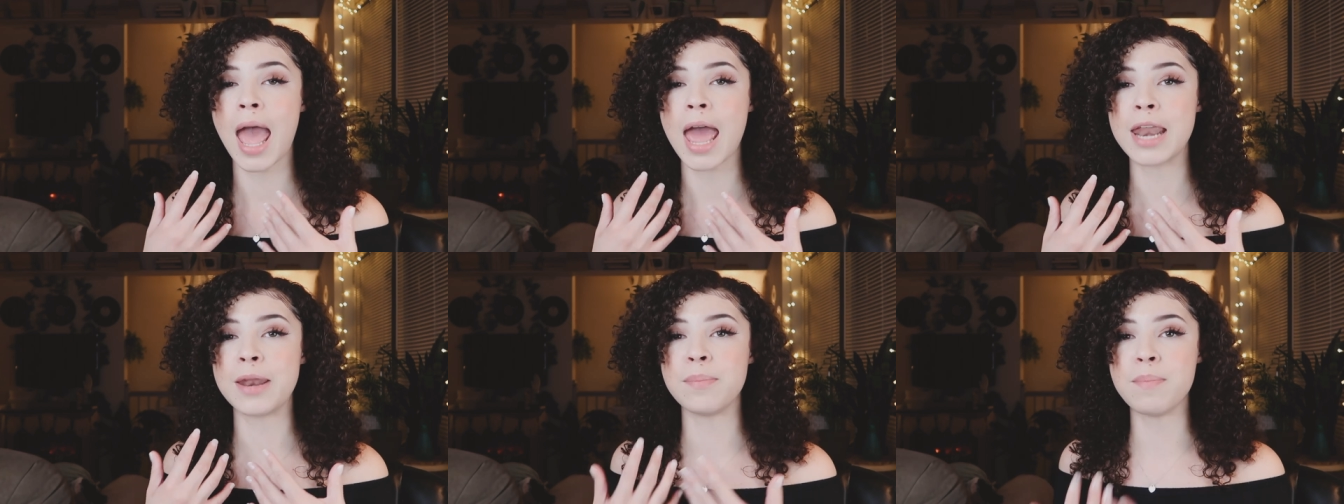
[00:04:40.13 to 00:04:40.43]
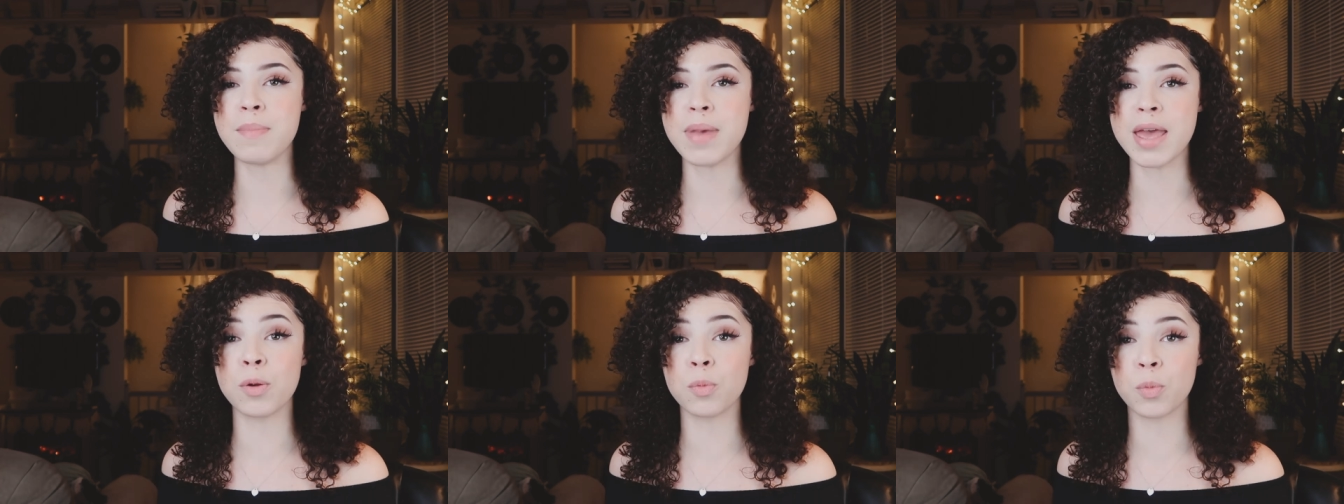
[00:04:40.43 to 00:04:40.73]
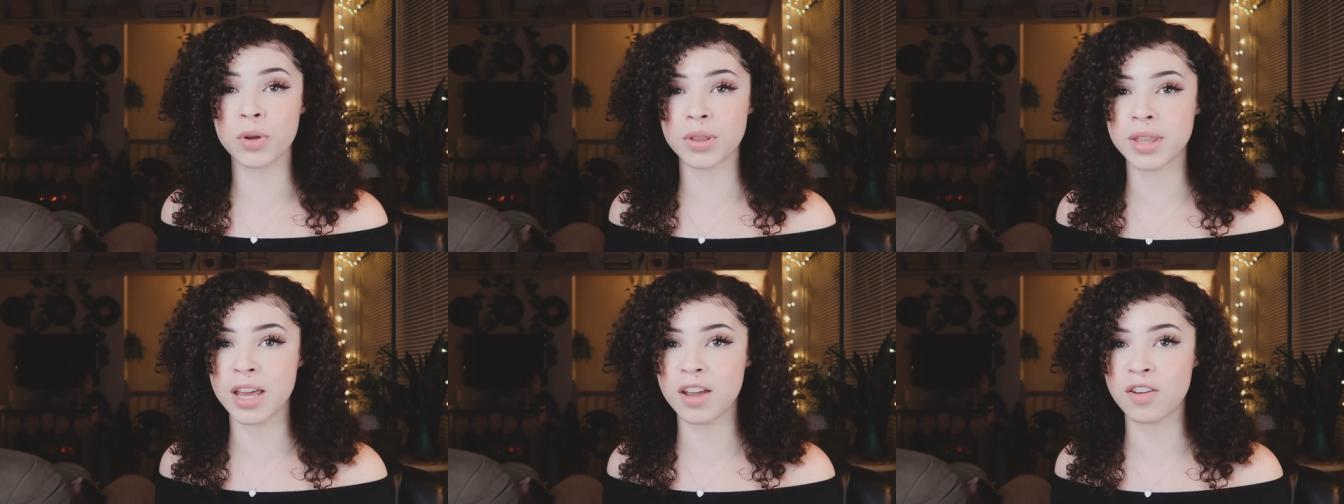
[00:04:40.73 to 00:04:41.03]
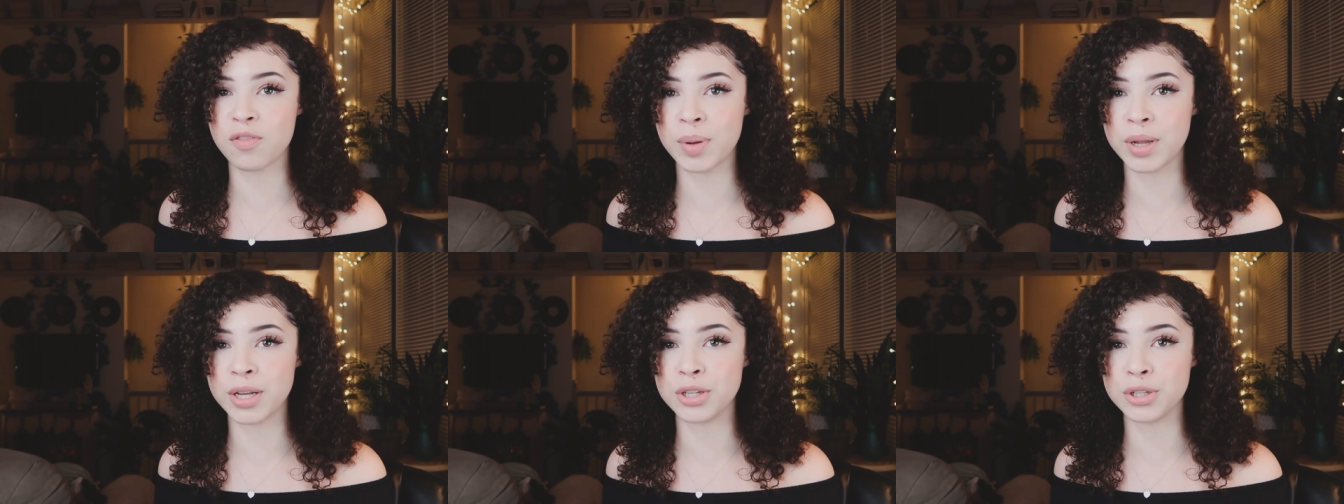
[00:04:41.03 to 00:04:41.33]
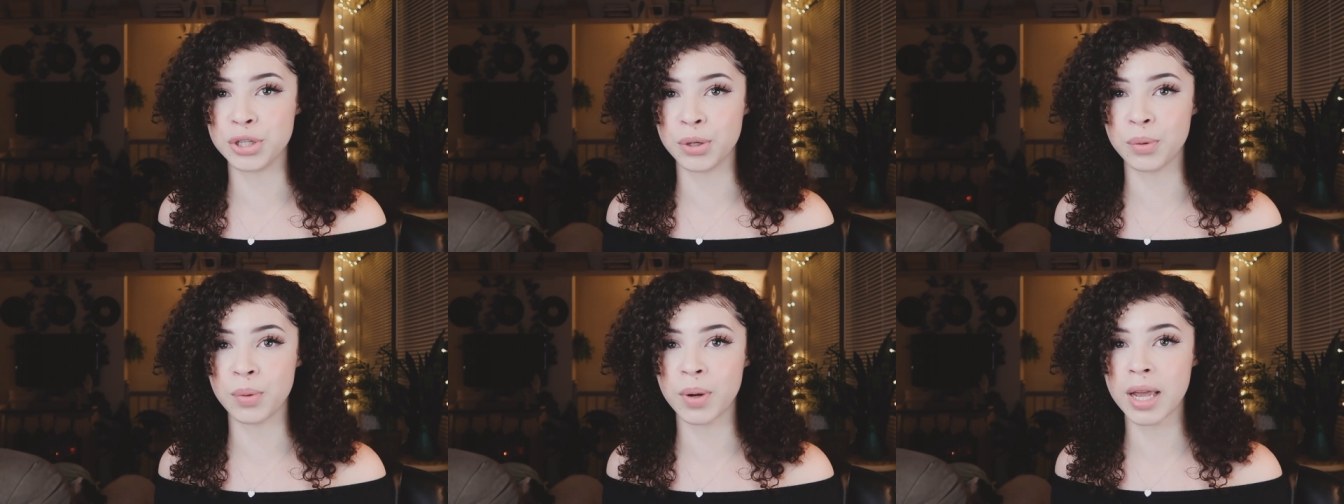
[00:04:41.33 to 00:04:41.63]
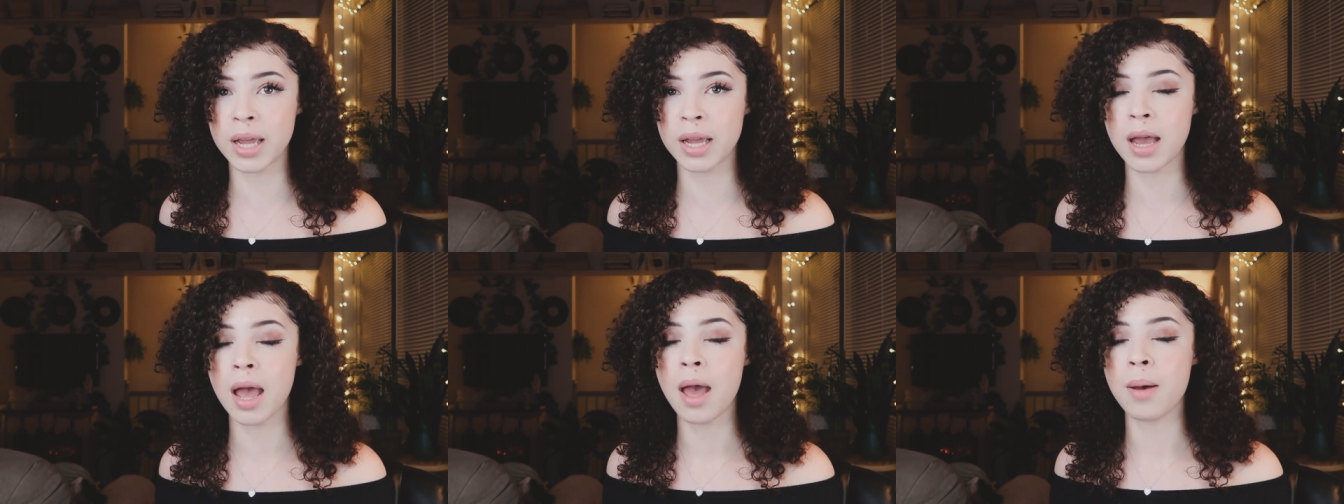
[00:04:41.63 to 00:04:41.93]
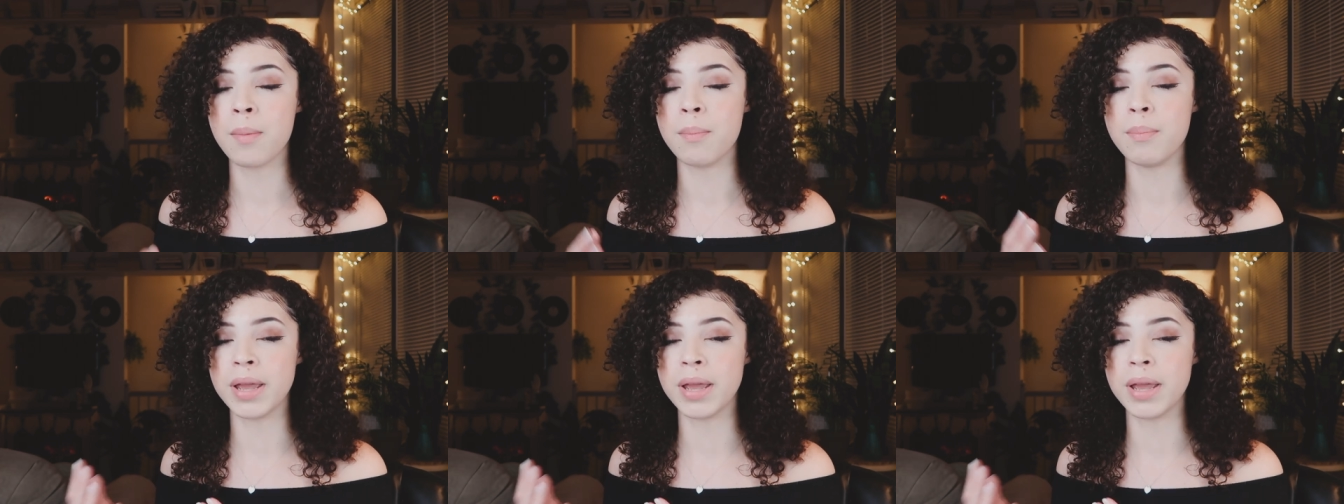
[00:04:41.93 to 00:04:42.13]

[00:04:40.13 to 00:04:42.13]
admit what they've been doing